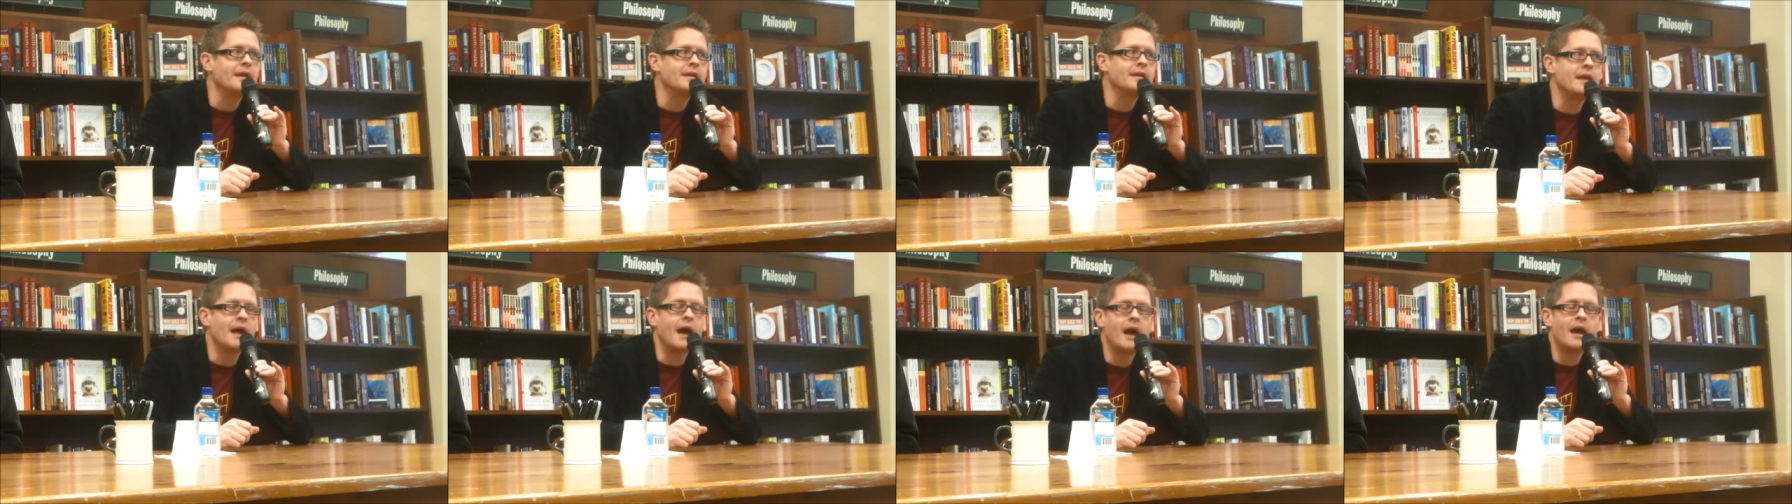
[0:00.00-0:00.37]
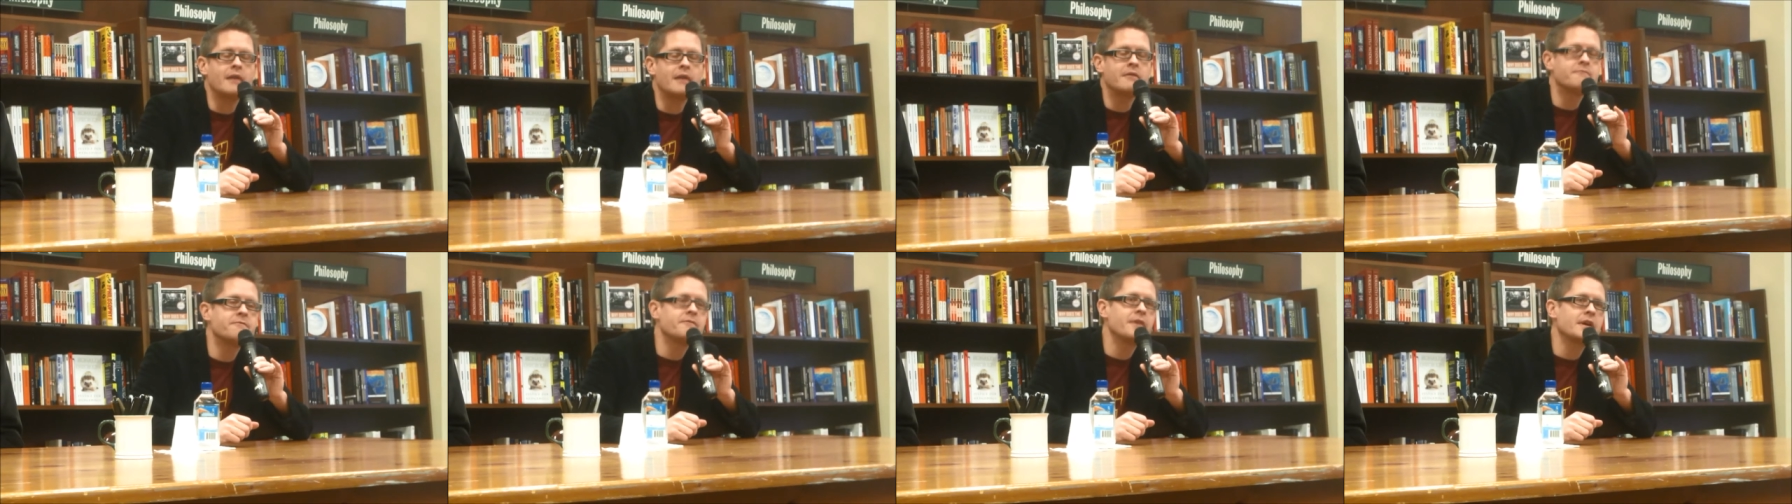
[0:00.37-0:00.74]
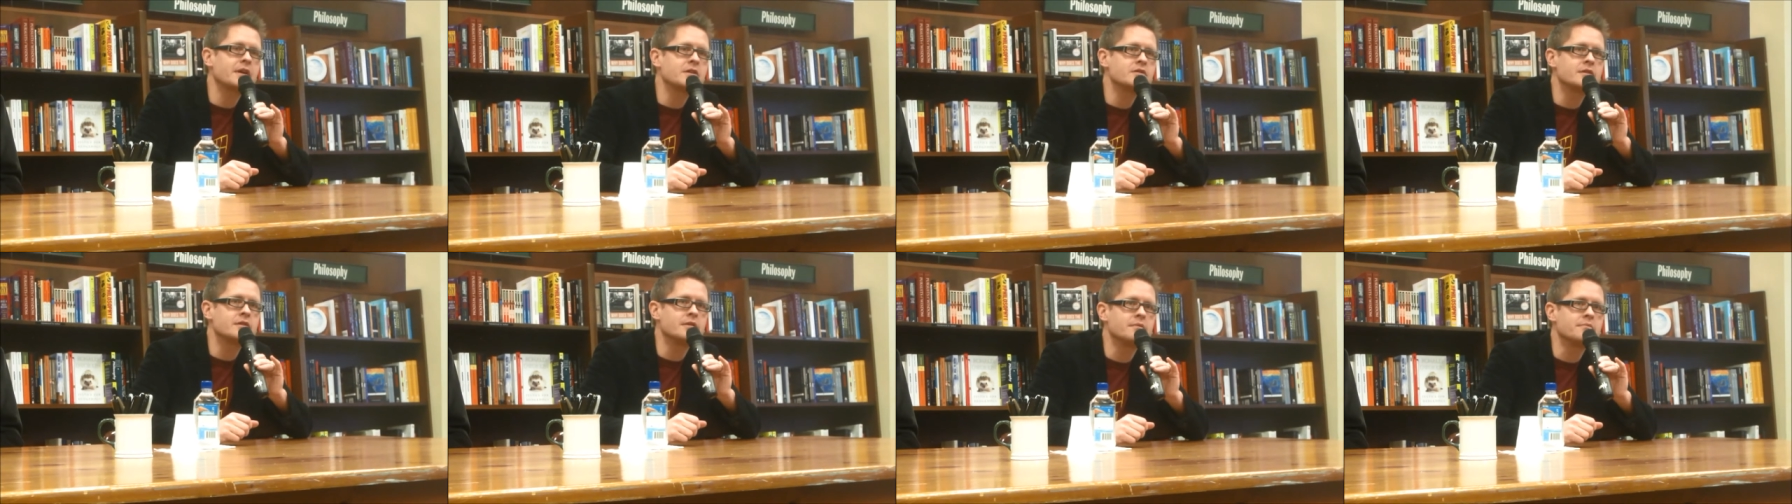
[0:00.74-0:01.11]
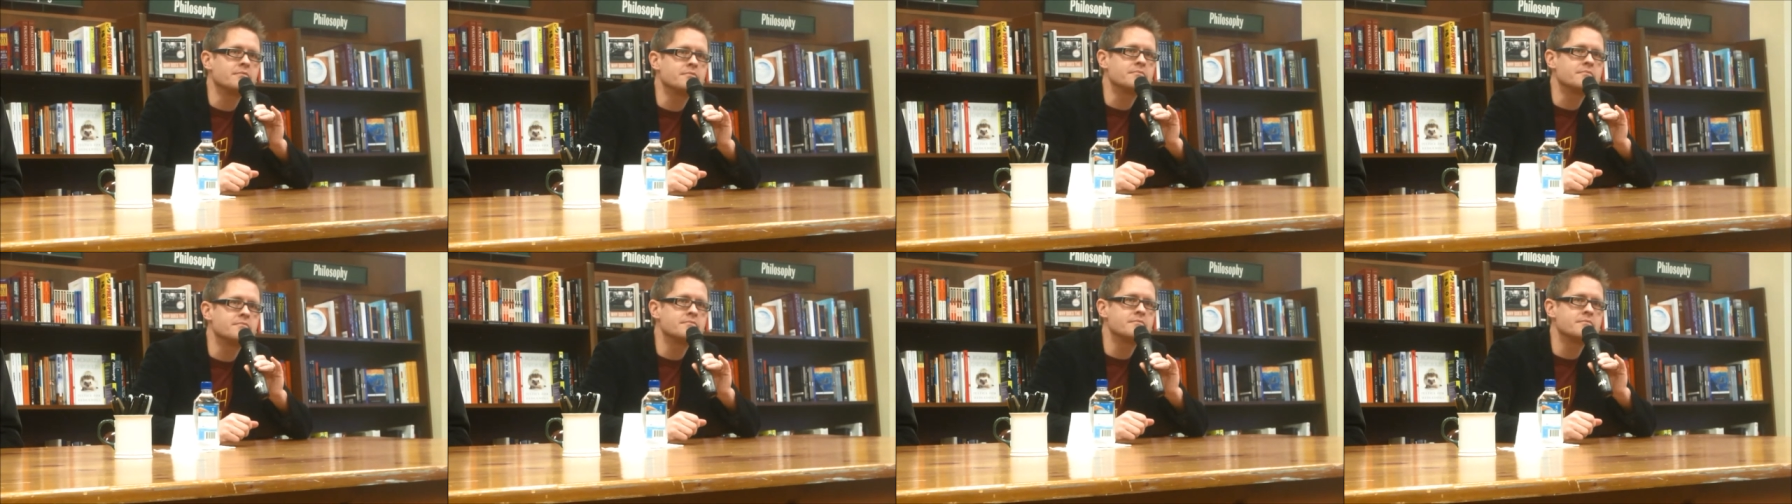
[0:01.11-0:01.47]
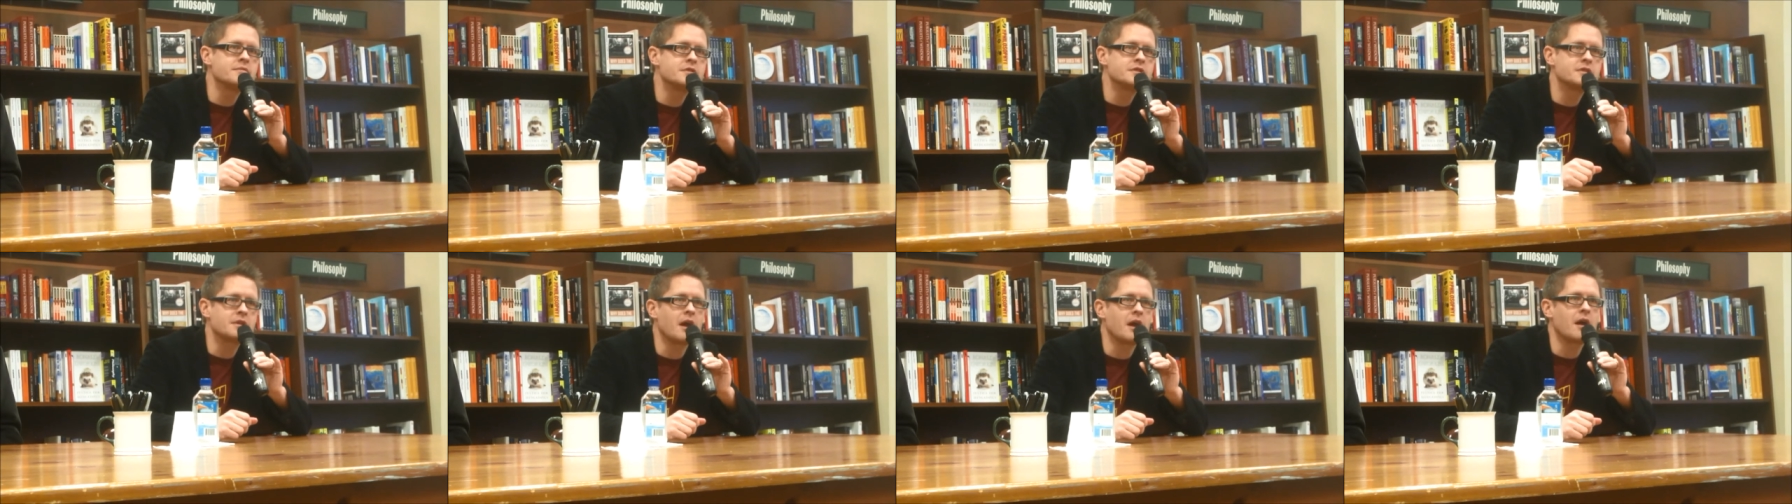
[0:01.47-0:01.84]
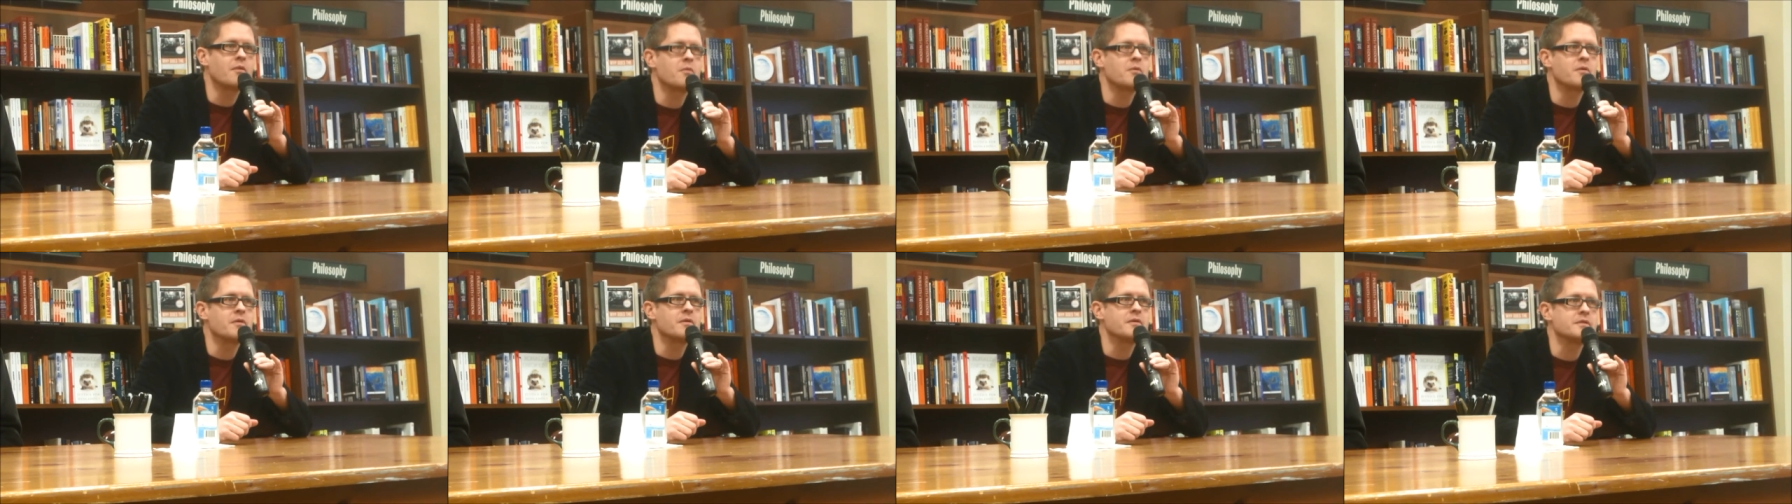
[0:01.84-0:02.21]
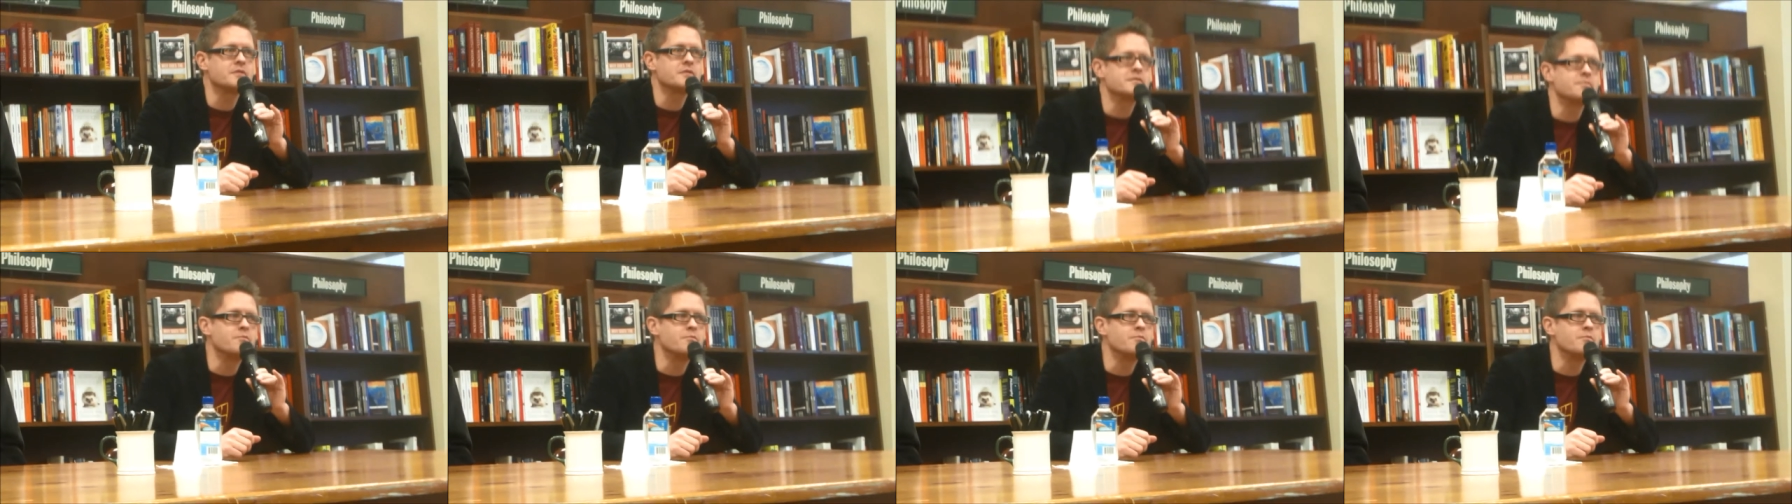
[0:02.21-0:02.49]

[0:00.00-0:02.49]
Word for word: nonfiction Star Wars